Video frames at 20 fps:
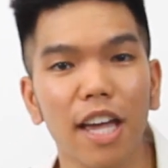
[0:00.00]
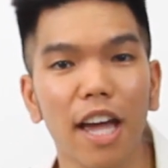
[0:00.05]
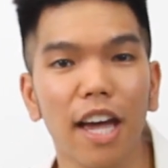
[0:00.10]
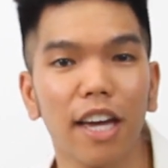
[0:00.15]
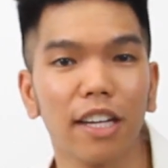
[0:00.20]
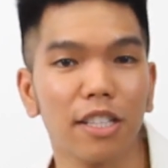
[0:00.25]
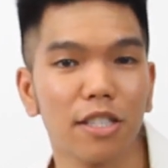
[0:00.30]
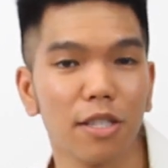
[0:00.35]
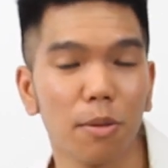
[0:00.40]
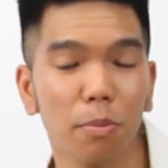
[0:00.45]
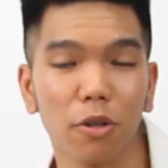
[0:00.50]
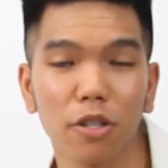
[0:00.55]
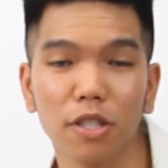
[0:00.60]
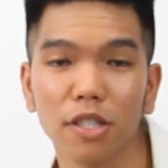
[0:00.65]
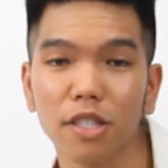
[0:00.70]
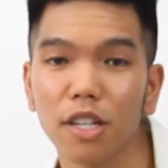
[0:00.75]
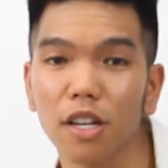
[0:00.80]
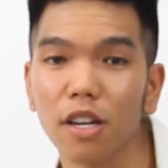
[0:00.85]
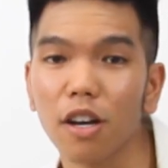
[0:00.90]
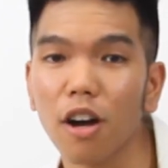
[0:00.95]
and it's
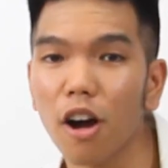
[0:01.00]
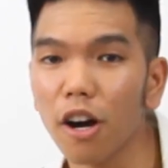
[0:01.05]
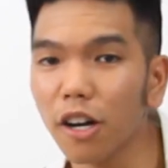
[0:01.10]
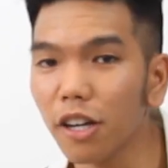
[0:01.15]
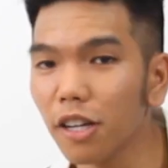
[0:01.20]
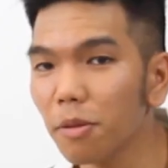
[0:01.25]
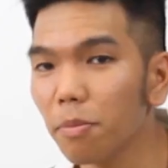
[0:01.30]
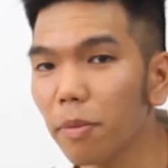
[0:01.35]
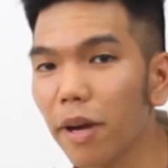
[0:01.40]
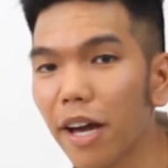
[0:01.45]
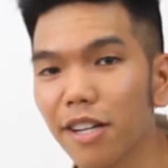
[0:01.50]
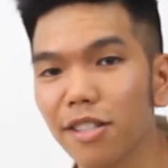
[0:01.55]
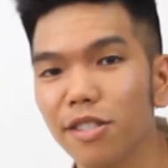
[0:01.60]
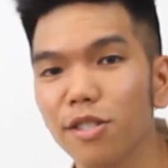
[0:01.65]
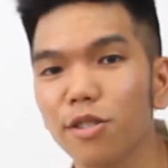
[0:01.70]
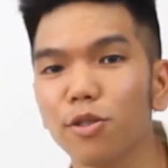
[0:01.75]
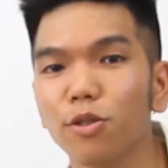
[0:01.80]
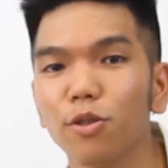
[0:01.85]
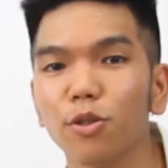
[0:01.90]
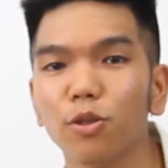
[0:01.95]
supposed to harken back
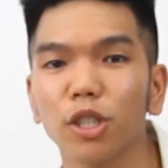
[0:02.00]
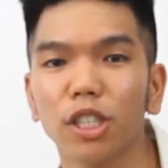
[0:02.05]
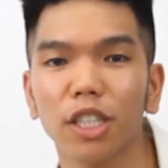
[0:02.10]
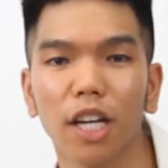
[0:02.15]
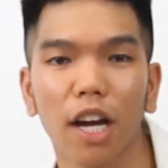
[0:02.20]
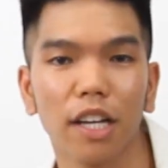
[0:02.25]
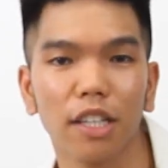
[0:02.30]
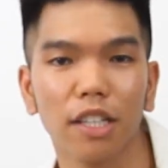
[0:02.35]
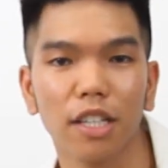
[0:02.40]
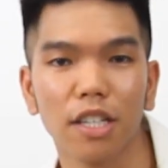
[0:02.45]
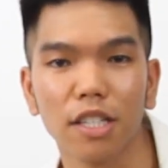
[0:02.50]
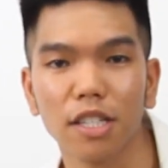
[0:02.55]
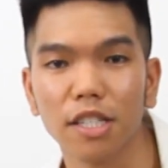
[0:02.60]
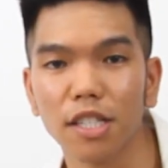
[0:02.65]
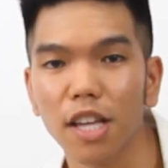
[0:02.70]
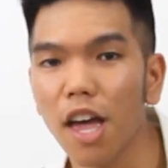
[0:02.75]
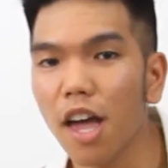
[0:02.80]
to China's